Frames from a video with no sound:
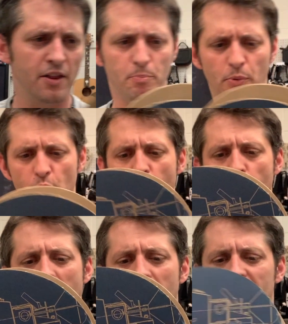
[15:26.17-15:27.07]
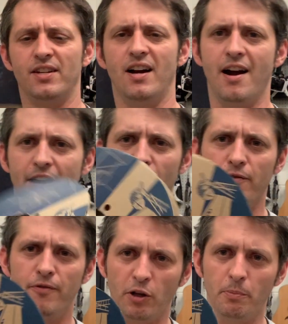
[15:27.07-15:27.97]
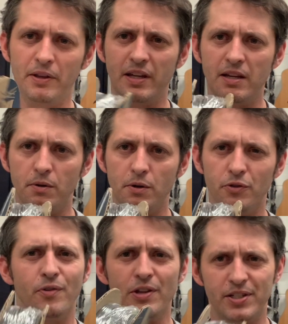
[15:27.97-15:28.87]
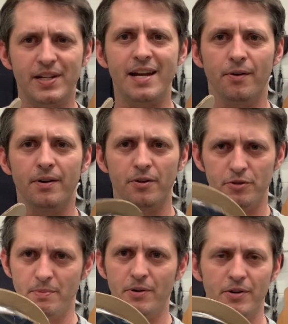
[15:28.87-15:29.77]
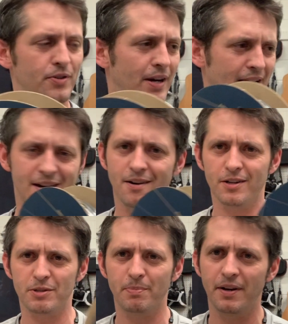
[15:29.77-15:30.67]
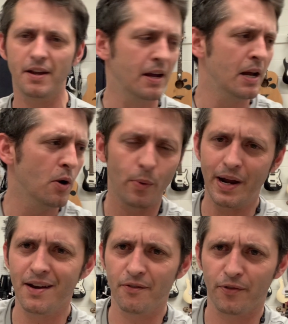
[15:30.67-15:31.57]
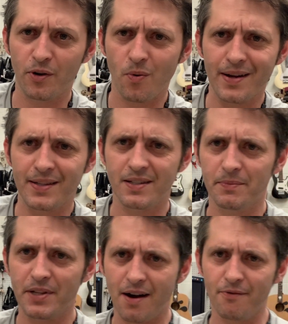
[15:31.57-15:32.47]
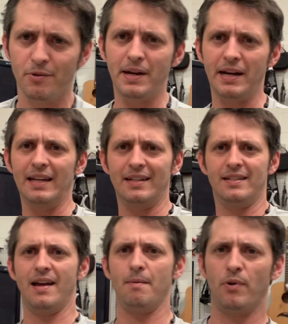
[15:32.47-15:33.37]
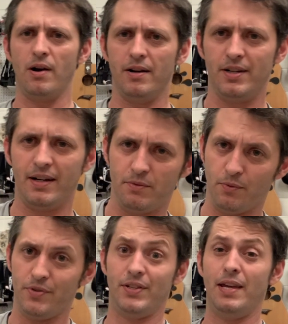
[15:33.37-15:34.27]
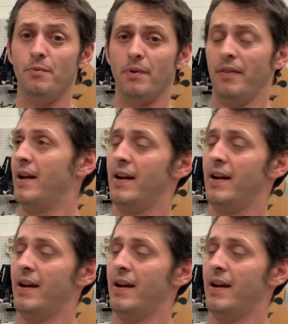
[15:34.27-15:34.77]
proto pasta iron filament that you use for the stator in those motors right here. It's been waiting for quite some time for me to get to that project. We'll see when that